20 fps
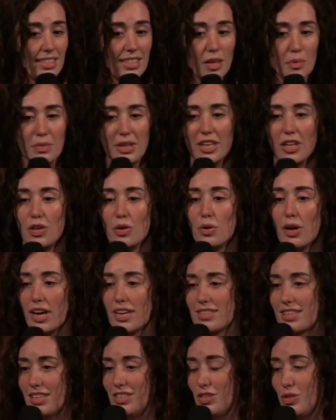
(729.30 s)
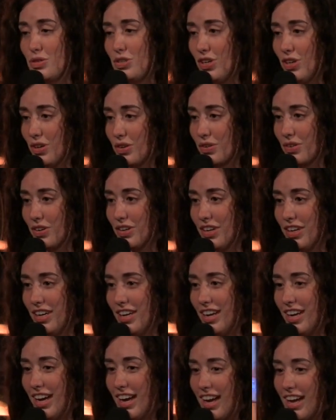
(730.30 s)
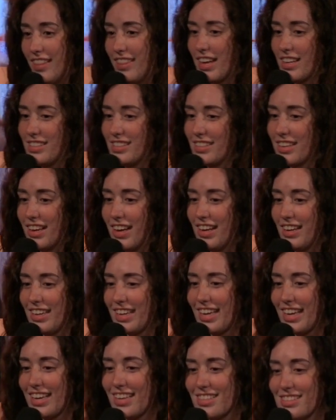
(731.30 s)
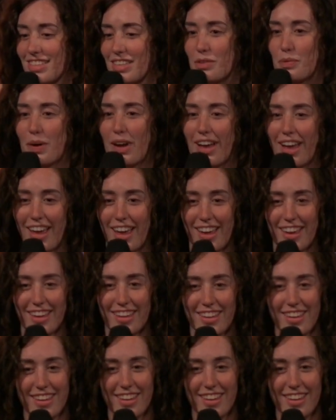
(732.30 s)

something you guys can do too. That's an easy way